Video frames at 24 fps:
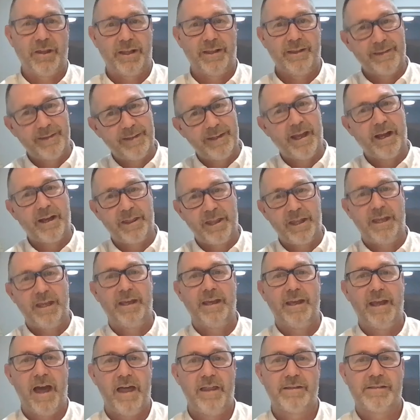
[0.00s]
And I think I
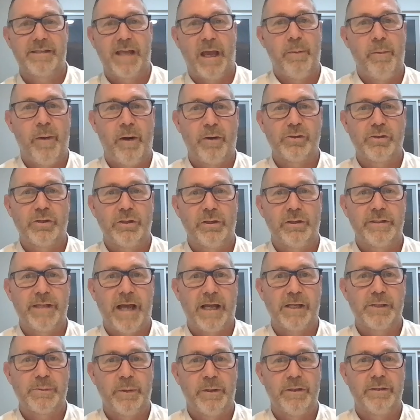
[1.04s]
think you get the same
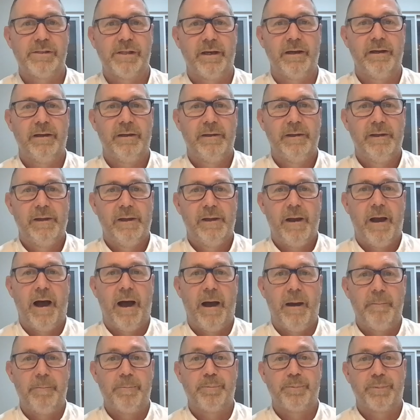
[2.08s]
emotional attachment to
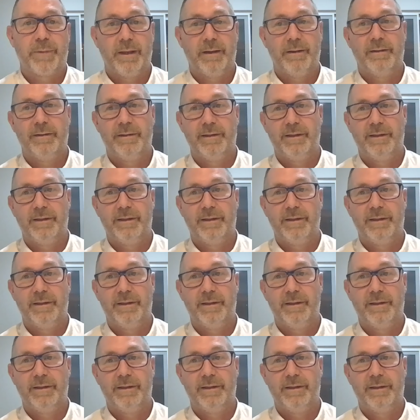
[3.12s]
um,